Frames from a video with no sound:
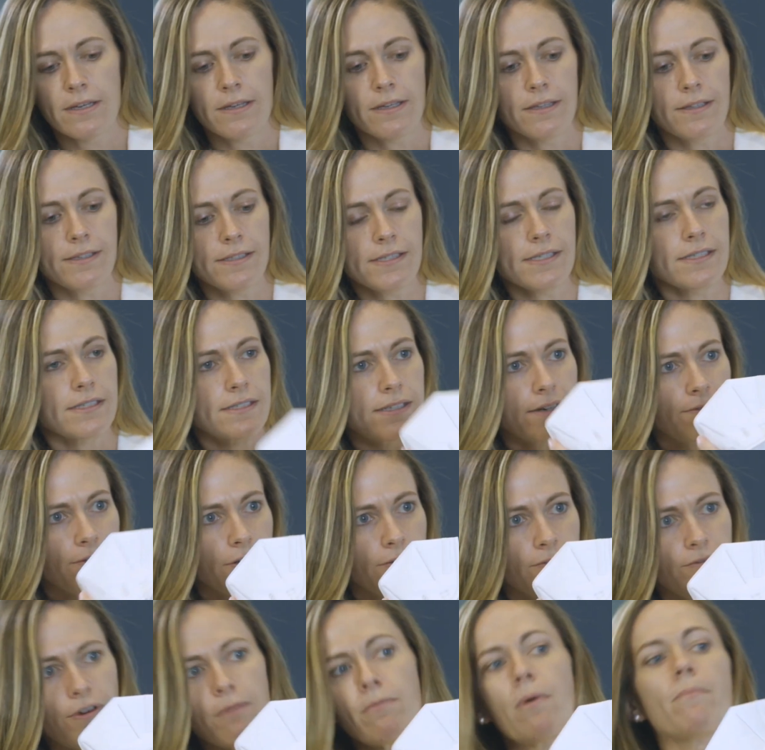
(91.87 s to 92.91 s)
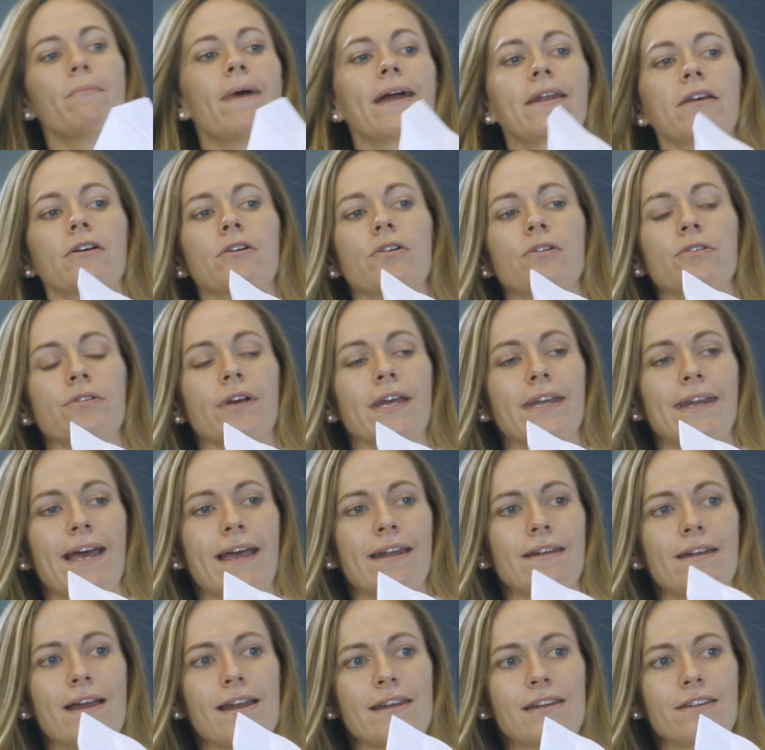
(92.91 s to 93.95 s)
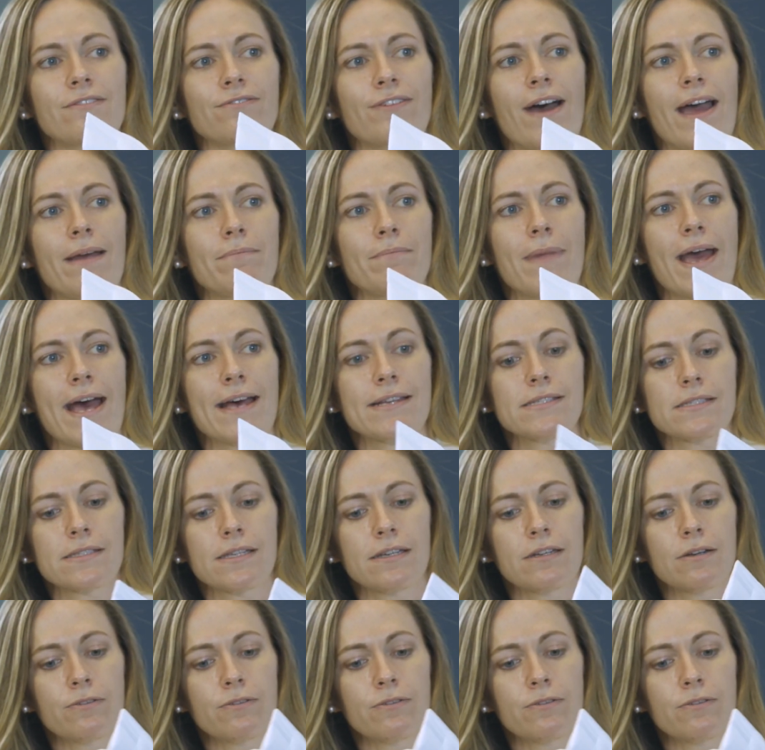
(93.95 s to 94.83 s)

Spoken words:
This is different from a medical grade N95 mask.